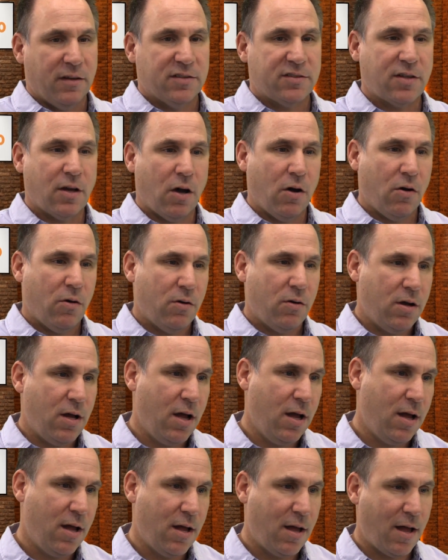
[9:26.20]
so
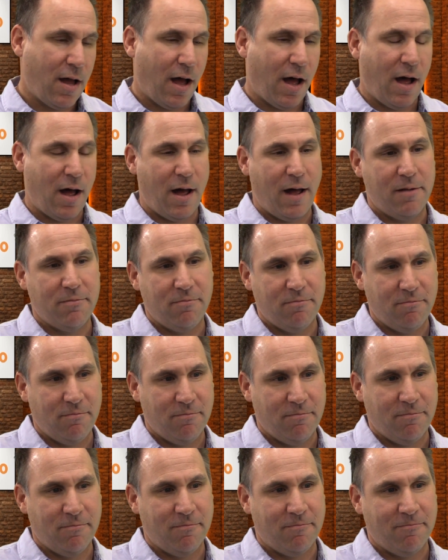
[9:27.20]
um,
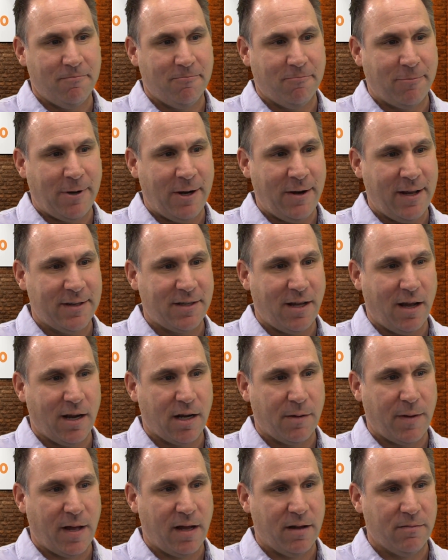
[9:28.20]
why don't I
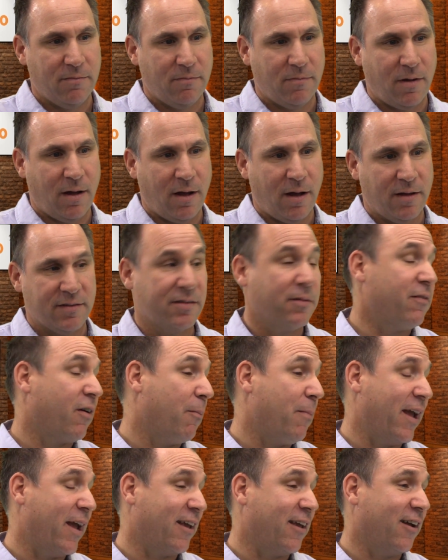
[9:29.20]
talk about uh, some of
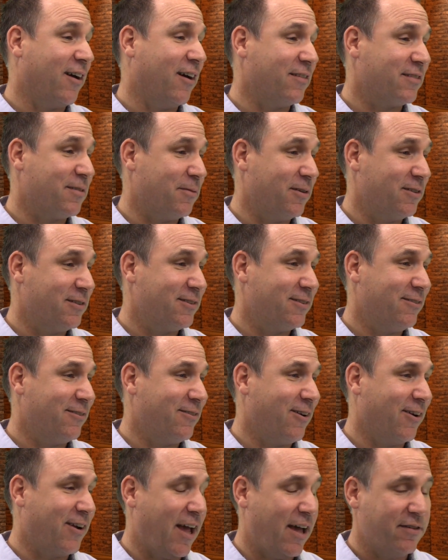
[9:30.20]
our banking customers. Okay.
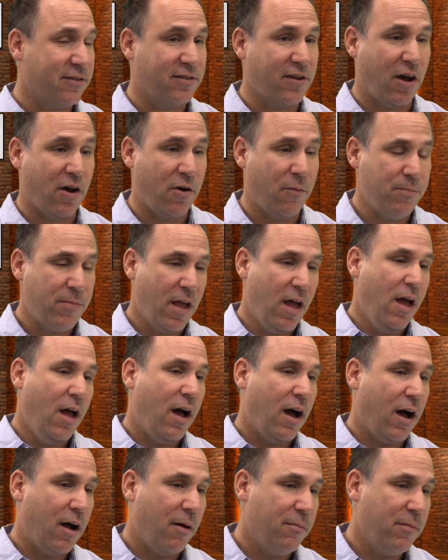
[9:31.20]
Okay. So
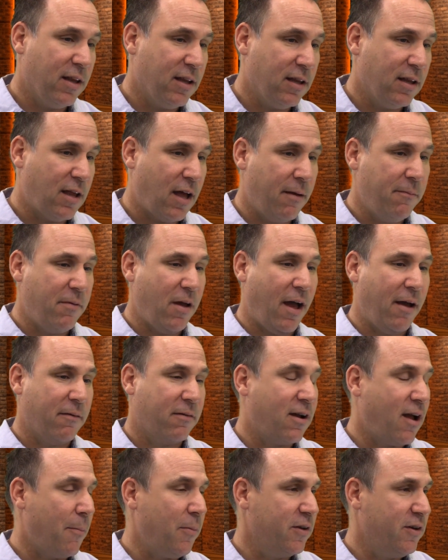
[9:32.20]
um, a, a,
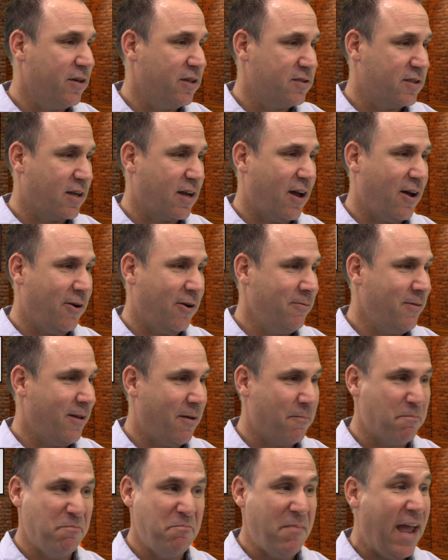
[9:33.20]
couple years ago,
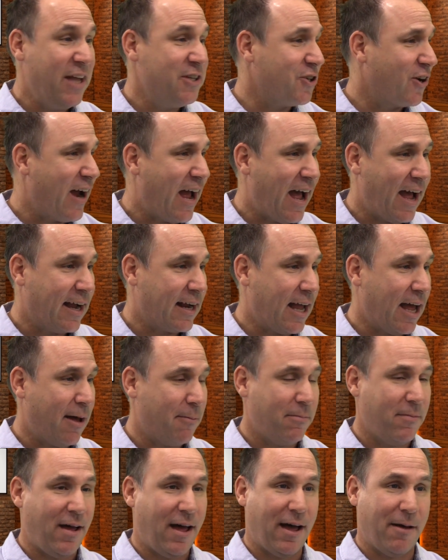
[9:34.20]
a major hack
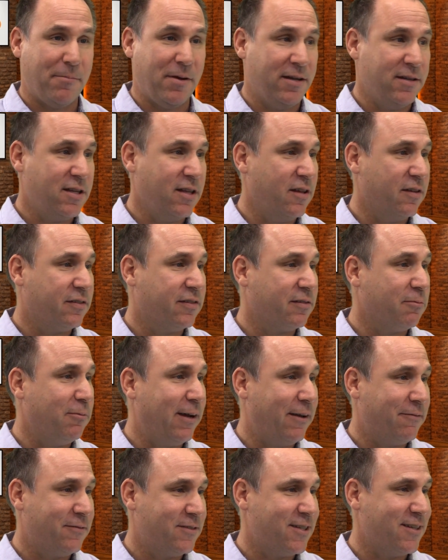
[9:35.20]
app happened to the
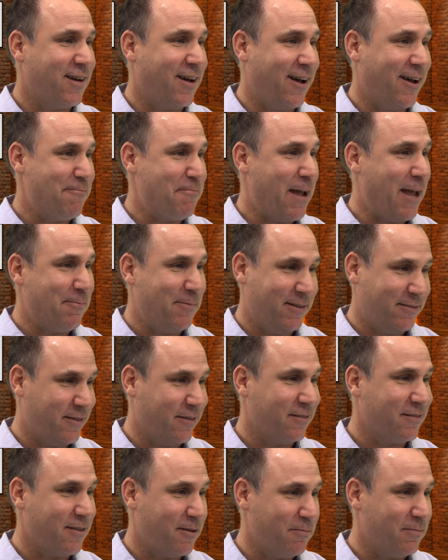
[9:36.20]
SWIFT uh, payment
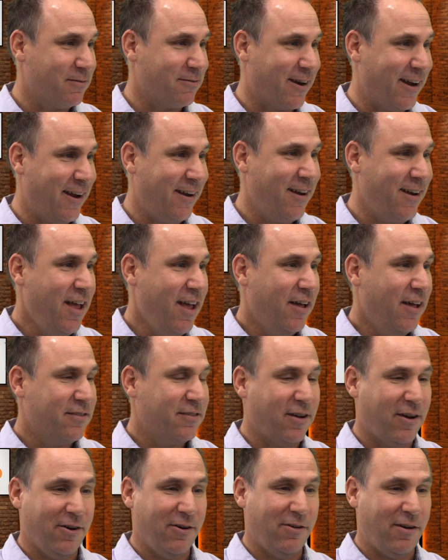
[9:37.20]
systems, mm-hmm. right?
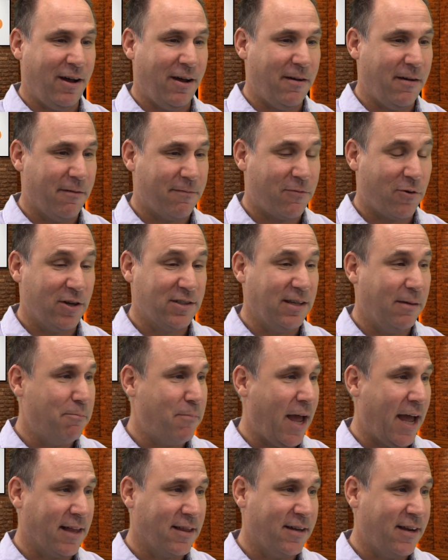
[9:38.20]
So uh, unfortunately,
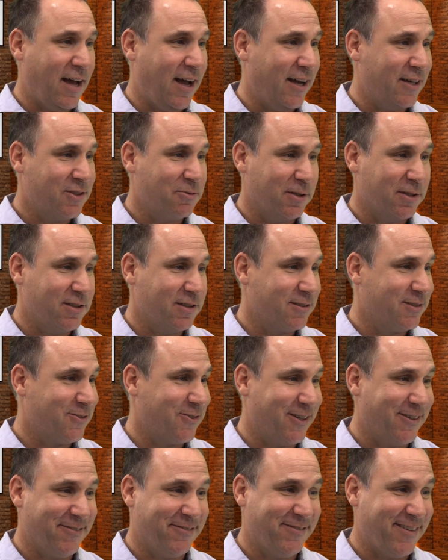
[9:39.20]
Bangladesh, which is
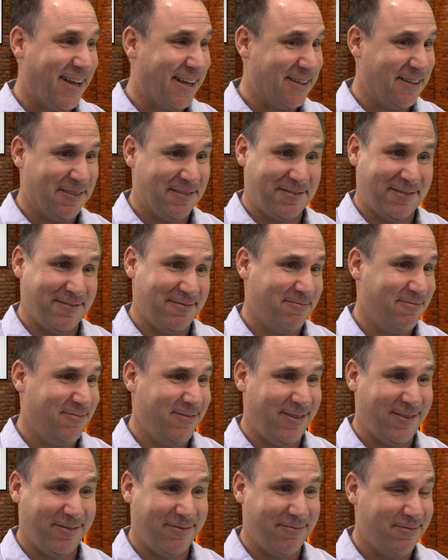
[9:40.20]
sort of like this,
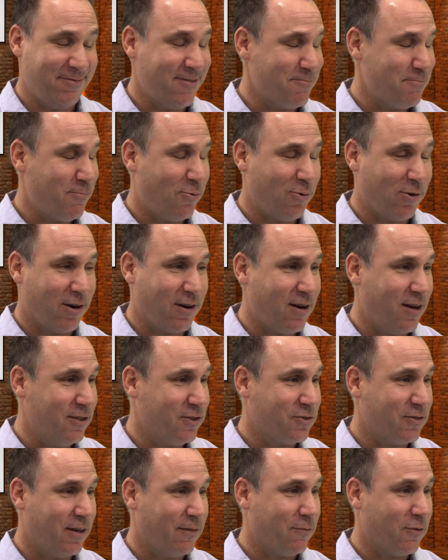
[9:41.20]
you know, poor
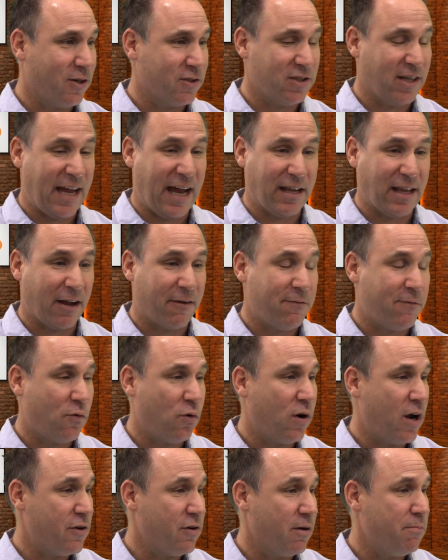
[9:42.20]
country, unfortunately, has like
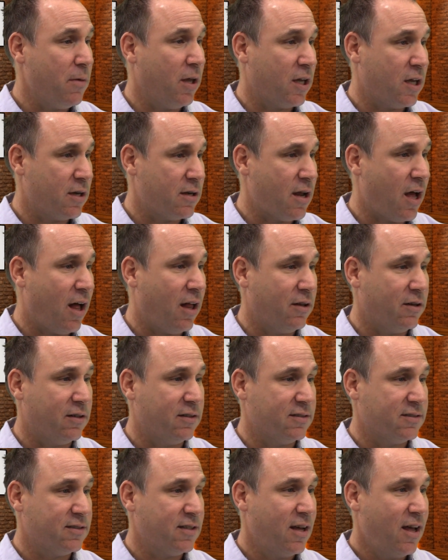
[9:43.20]
400 million
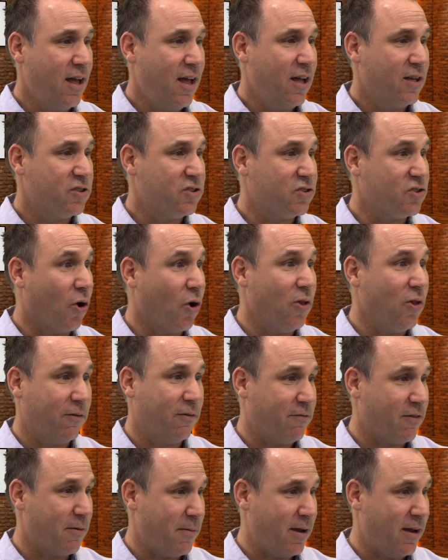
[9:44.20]
dollars
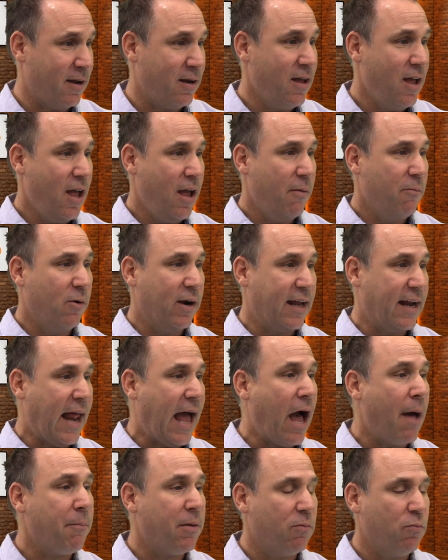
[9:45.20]
stolen from it. What had
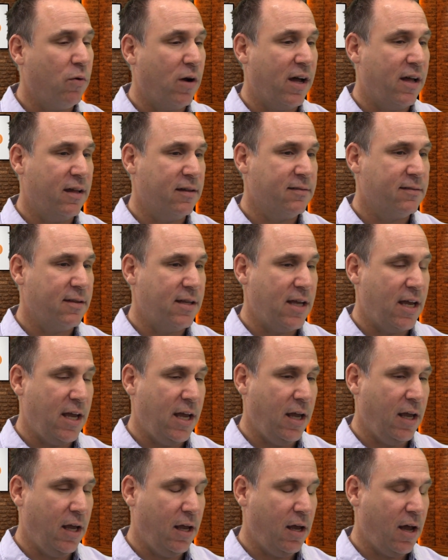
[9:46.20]
happened was
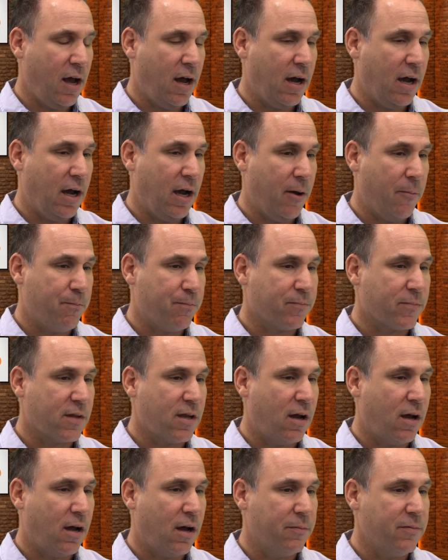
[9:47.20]
the um,
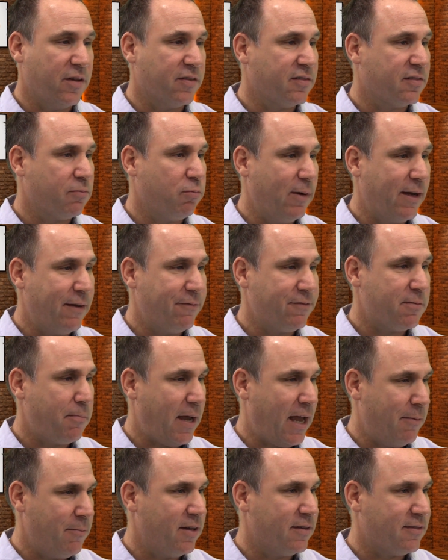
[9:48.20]
um, the SWIFT
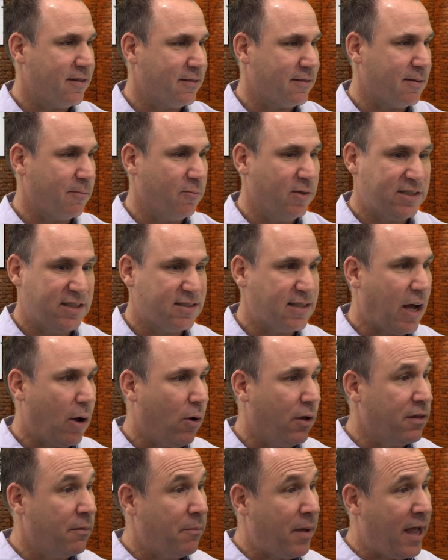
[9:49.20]
payment system, which is how
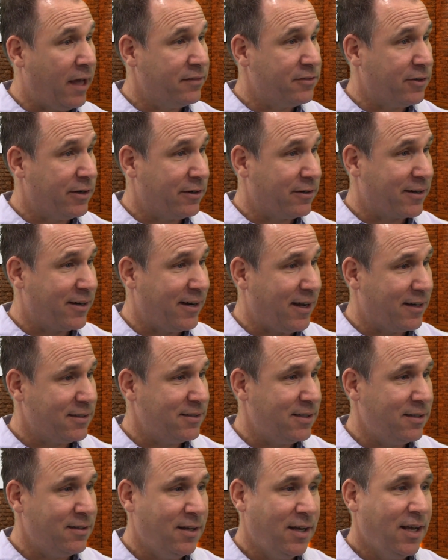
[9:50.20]
all the banks are
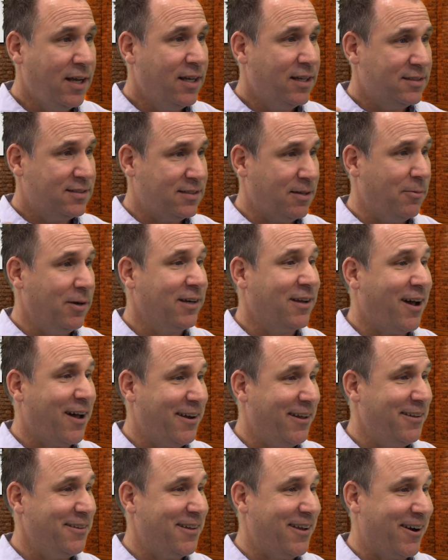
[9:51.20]
interconnected. Mm-hmm. Someone
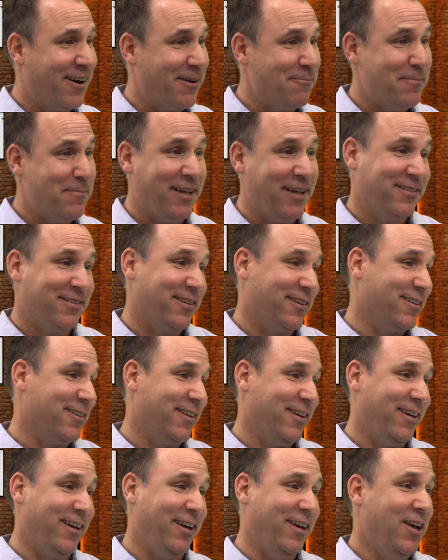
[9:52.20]
got in there and
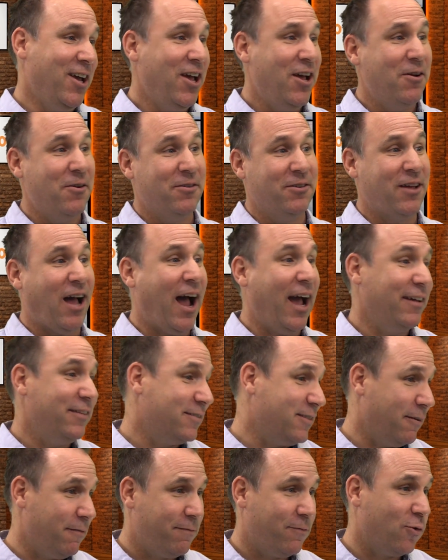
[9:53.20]
basically
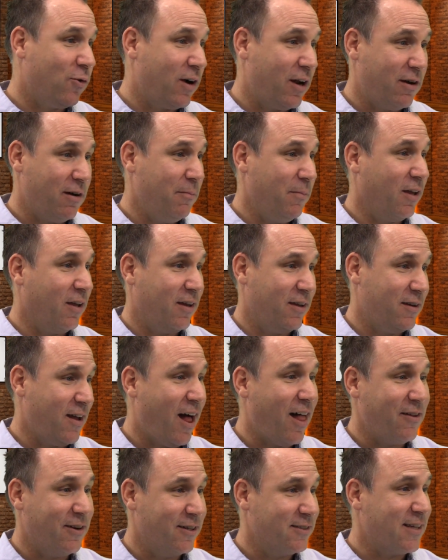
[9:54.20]
heisted $400 million
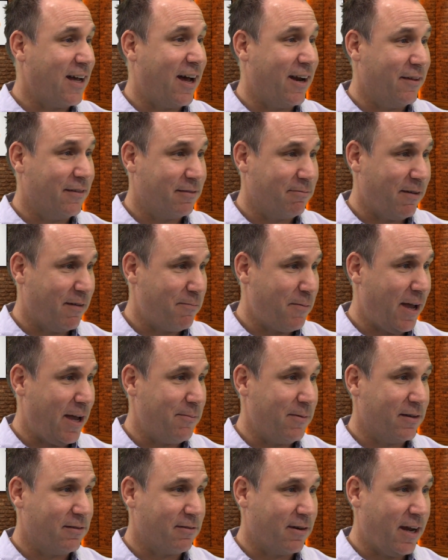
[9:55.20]
out of Swift
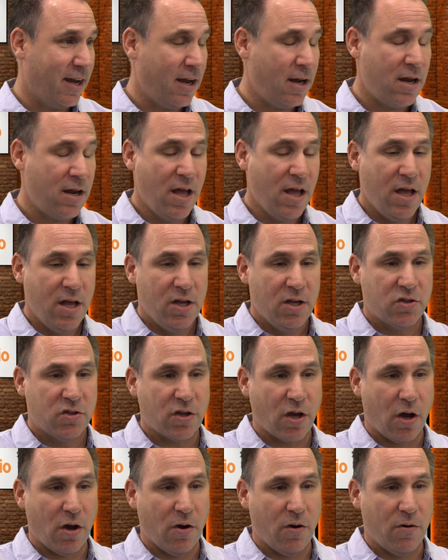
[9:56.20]
payments, right? Okay.
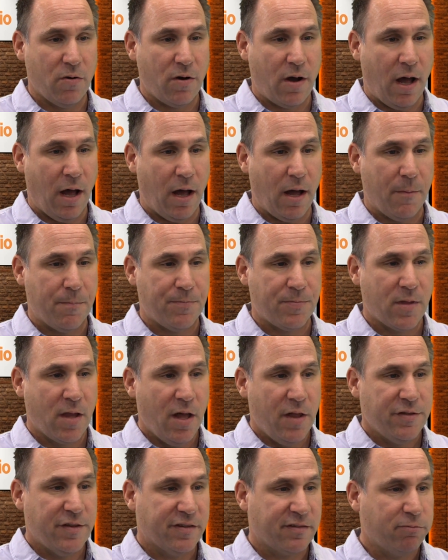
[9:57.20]
So um,
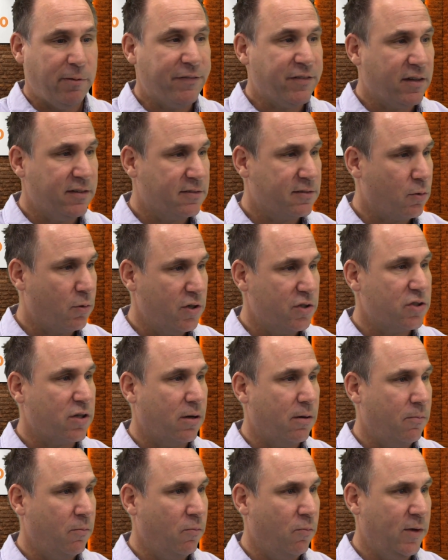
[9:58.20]
the Swift
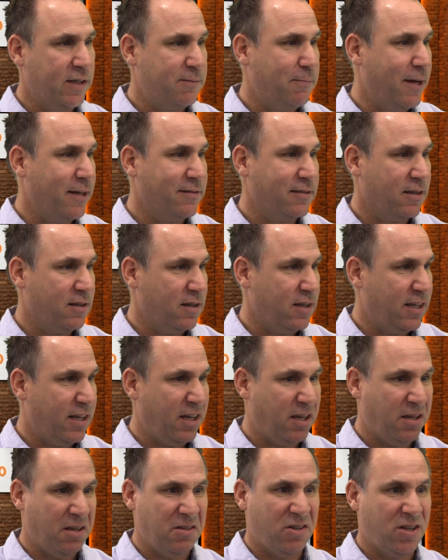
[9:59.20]
consortium, which
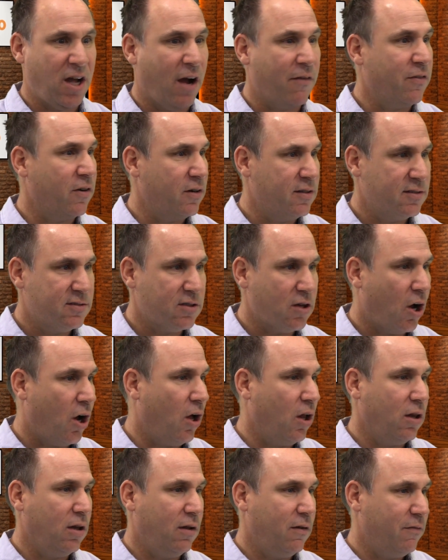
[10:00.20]
basically governs
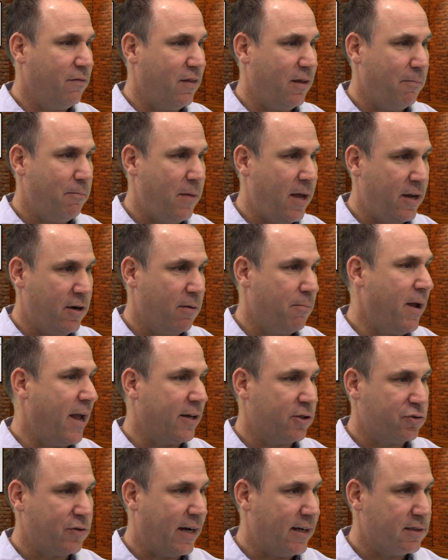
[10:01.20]
all of the
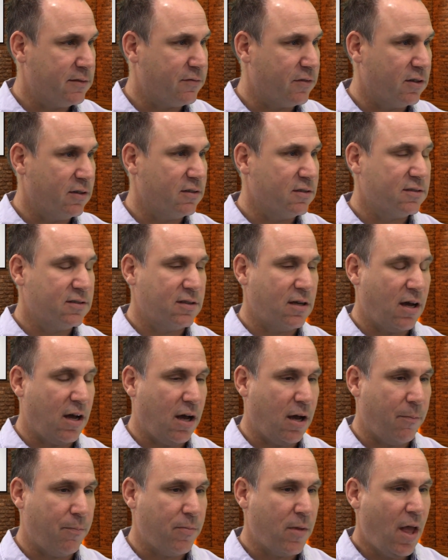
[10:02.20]
interbank transfers,
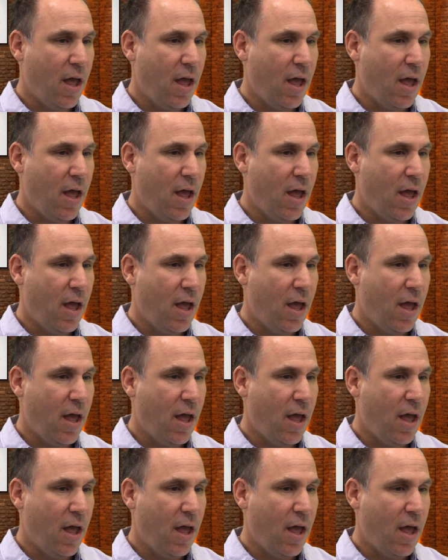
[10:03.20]
um,